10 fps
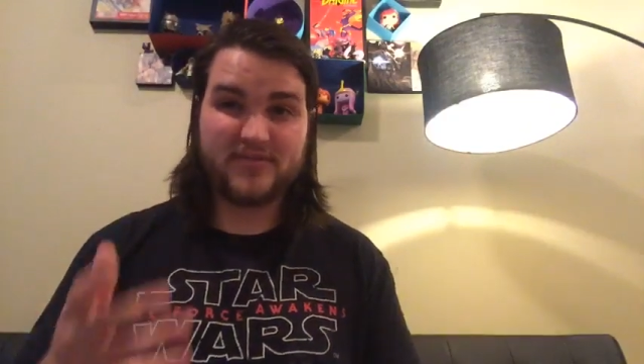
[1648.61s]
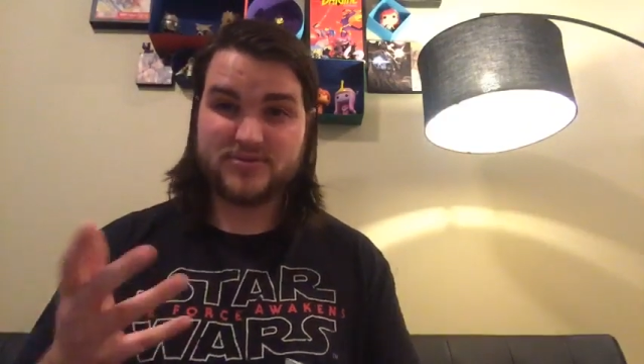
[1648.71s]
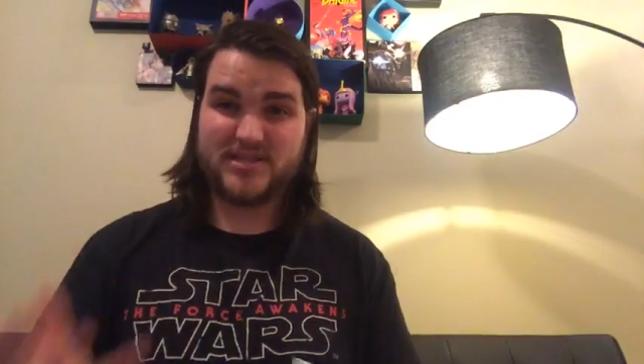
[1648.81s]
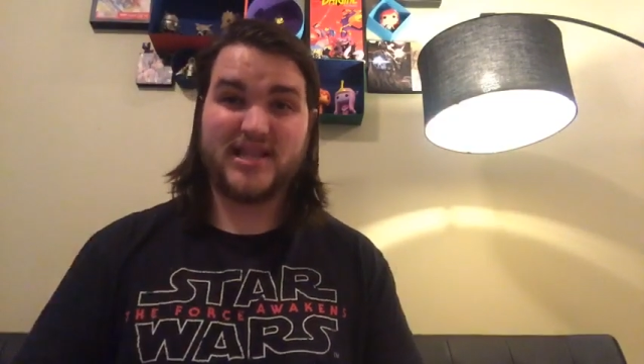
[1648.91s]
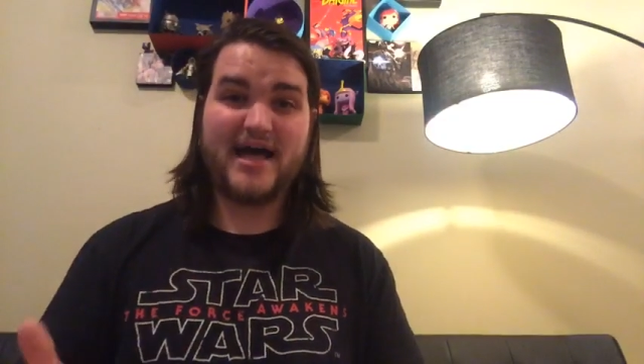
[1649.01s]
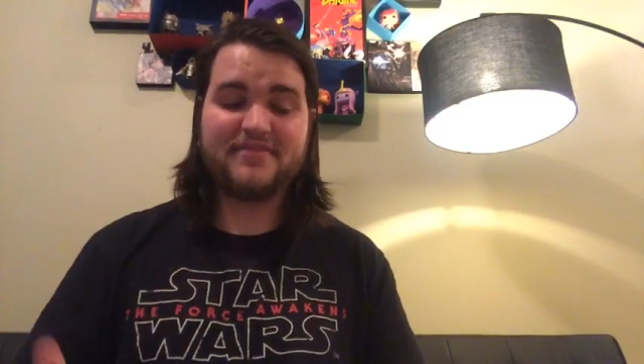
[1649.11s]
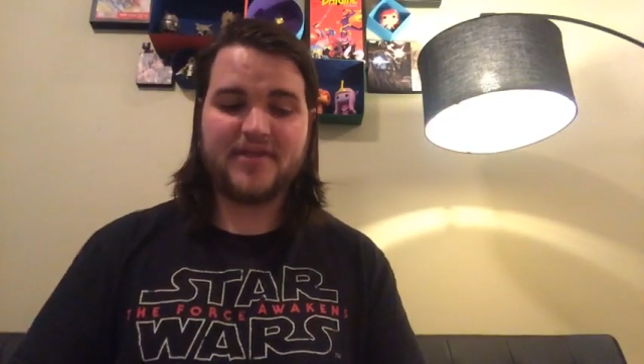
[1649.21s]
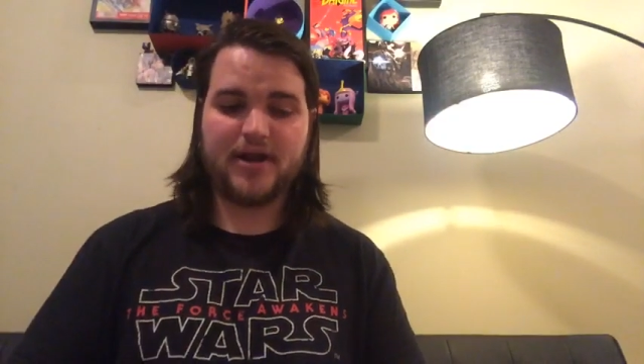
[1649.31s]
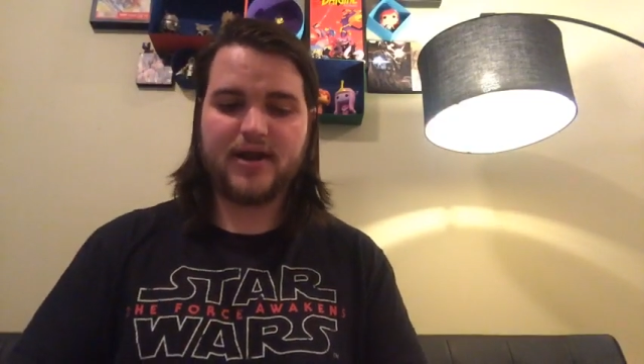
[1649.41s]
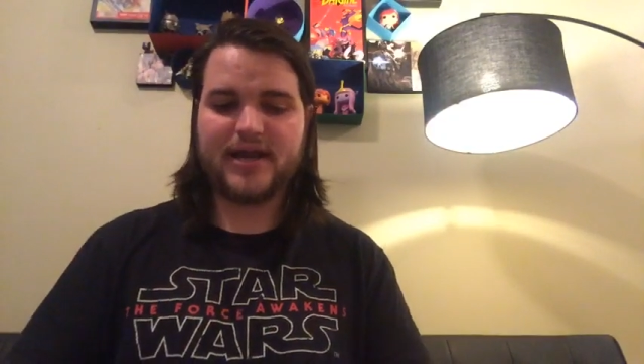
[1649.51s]
There's a lot
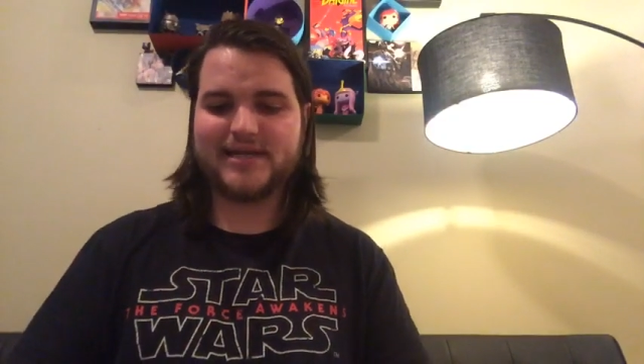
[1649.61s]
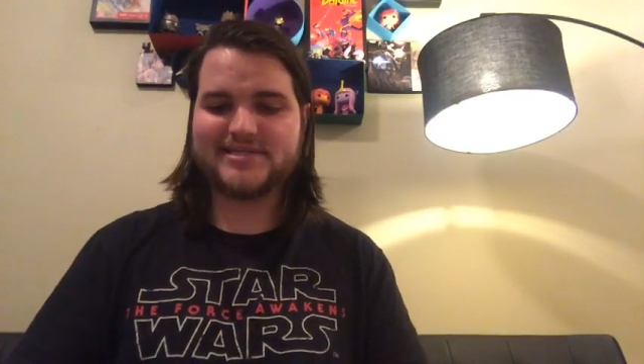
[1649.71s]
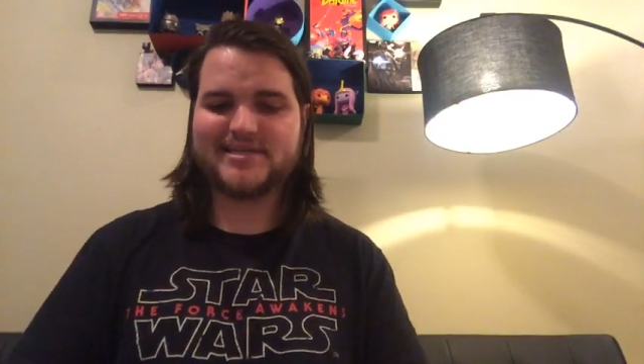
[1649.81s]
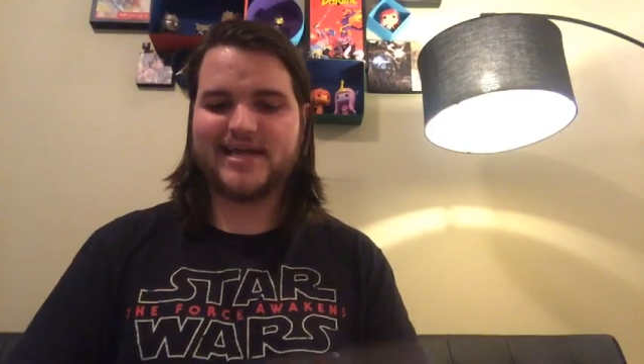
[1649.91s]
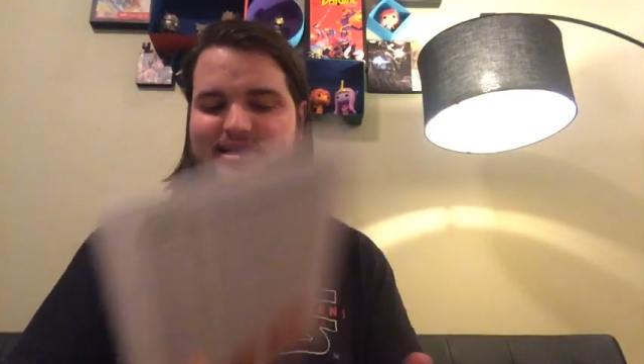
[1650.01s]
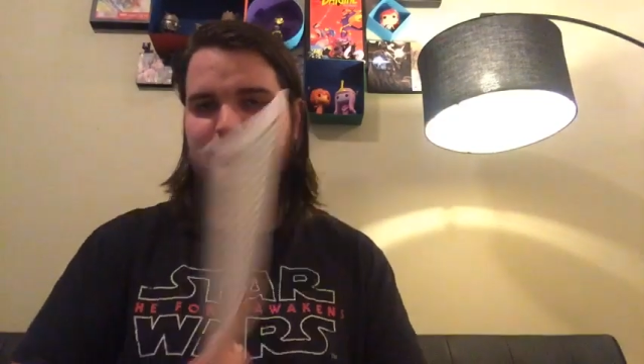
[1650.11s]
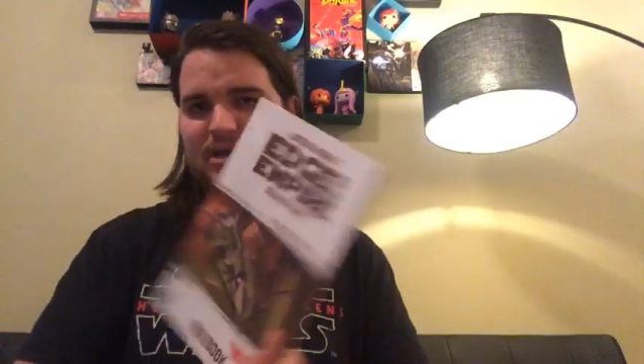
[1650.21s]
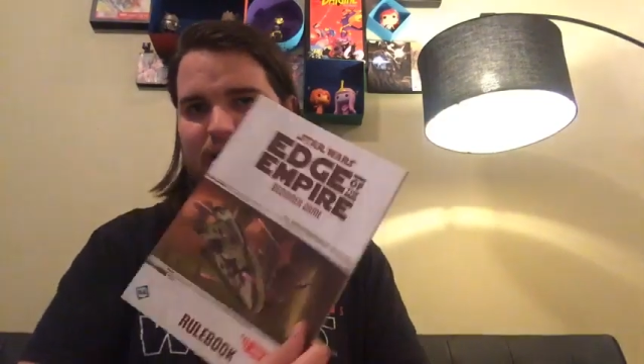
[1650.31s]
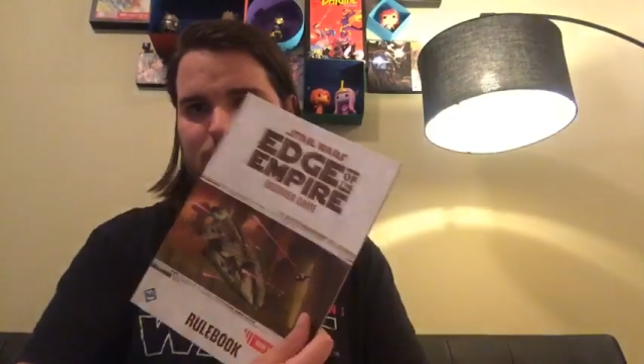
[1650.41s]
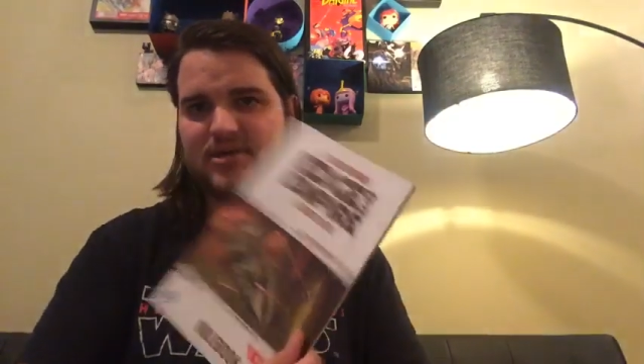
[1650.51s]
there, and I decided to pick
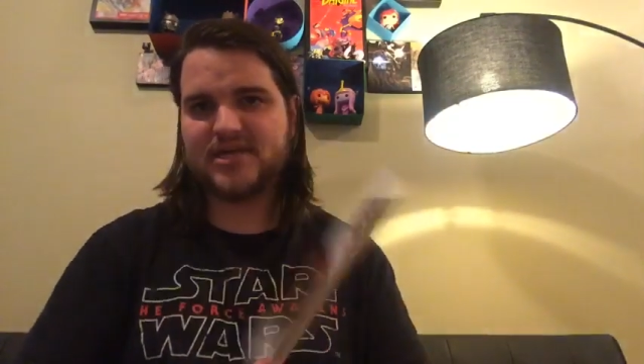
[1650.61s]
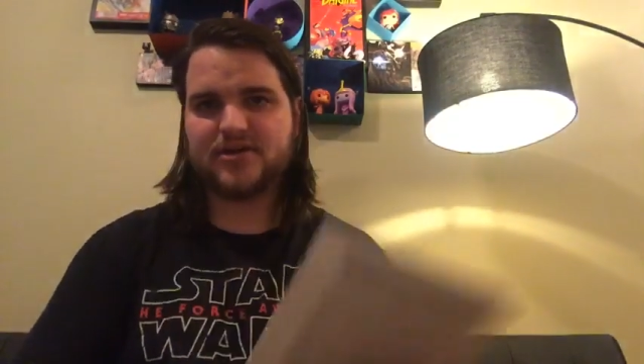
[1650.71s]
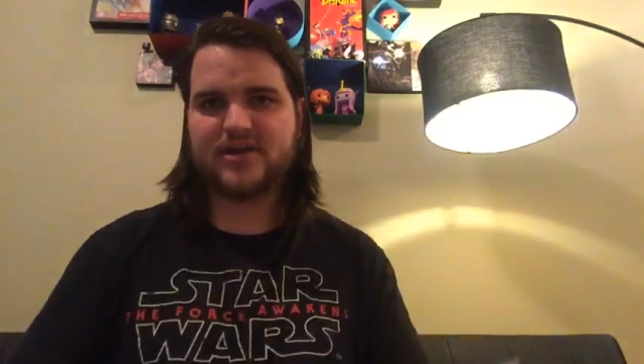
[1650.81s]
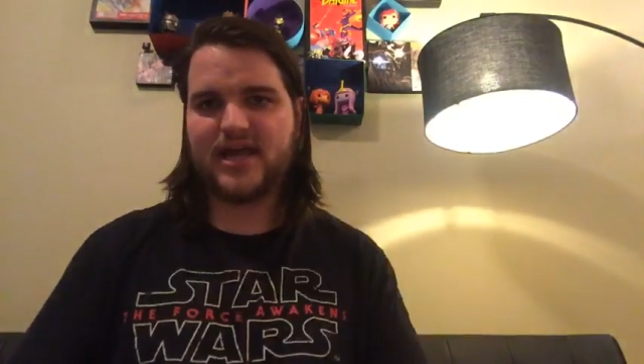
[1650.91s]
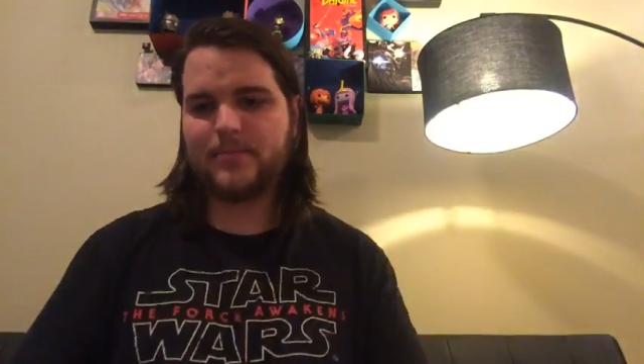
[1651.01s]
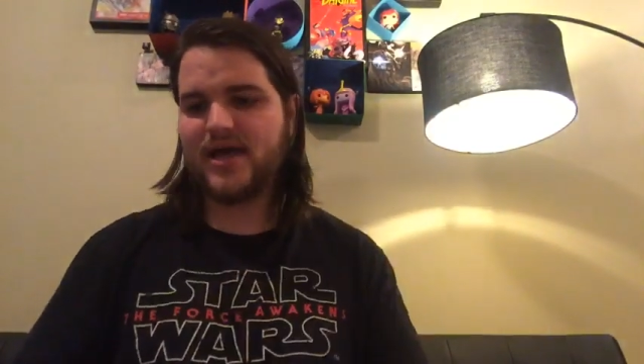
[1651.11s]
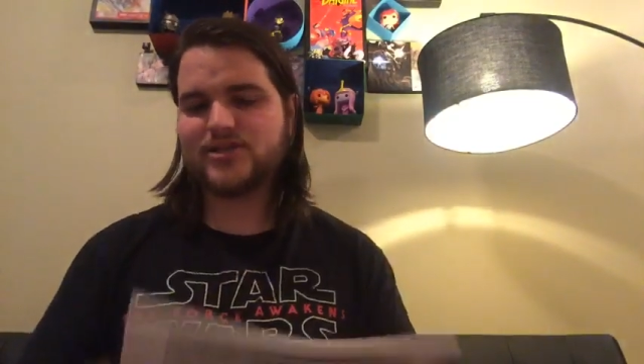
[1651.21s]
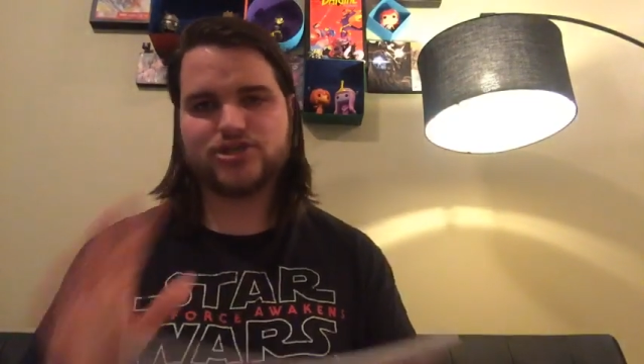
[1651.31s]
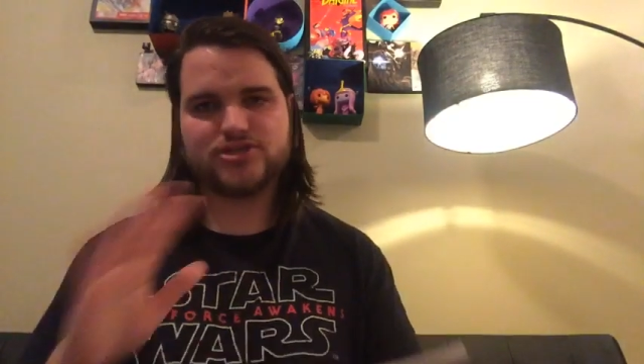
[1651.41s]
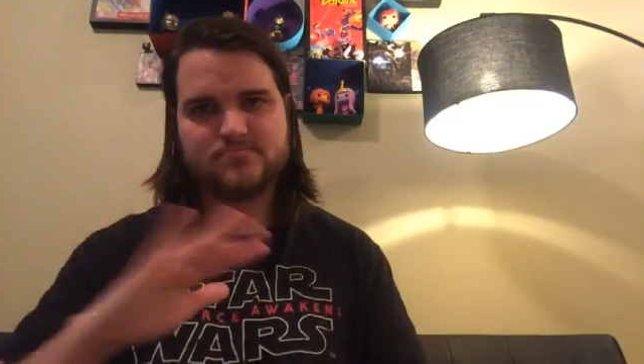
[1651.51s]
up the beginner game and
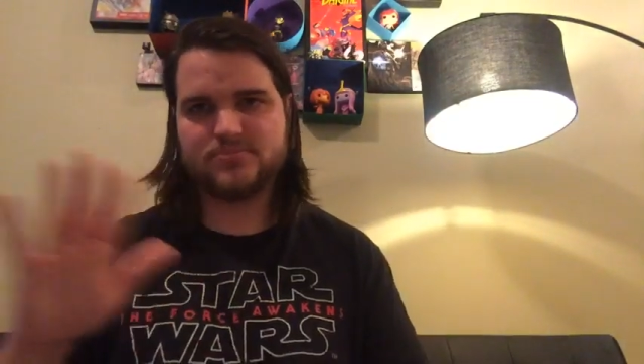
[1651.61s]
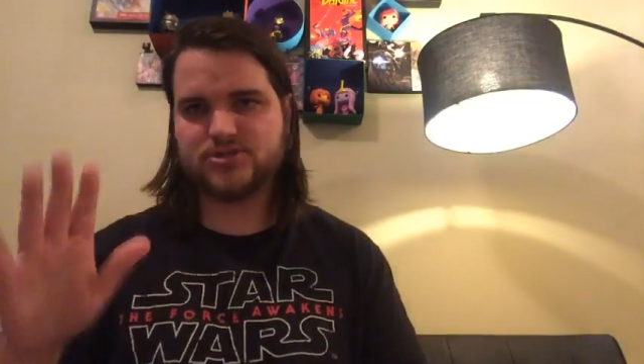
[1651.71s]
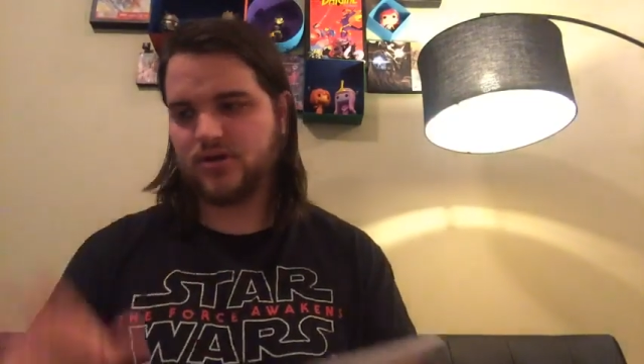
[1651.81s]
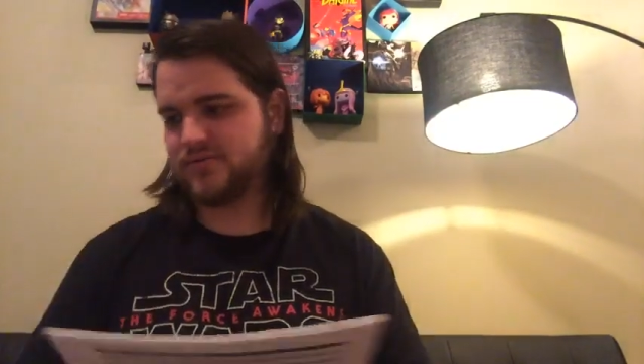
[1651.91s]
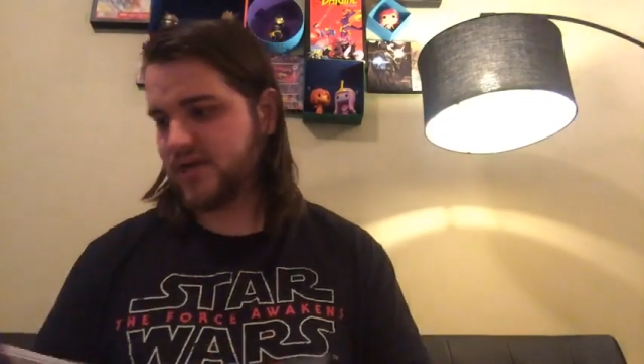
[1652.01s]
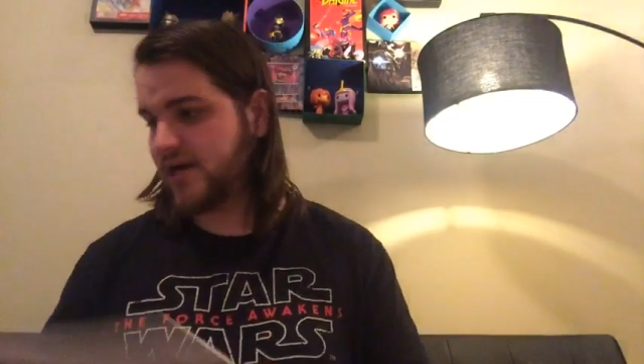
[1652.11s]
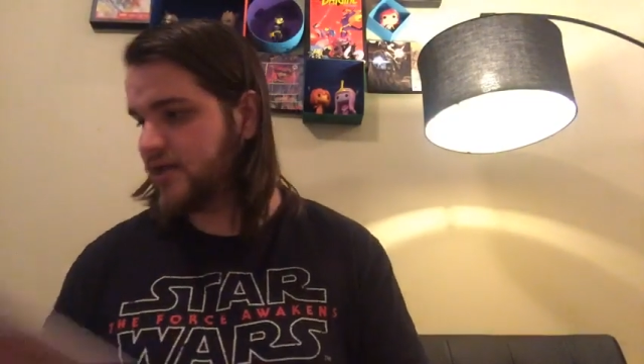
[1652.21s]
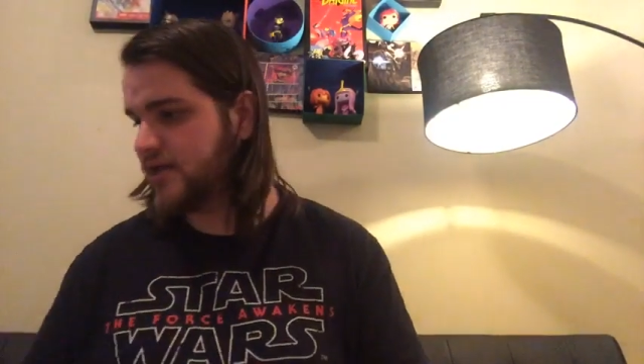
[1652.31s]
just start there.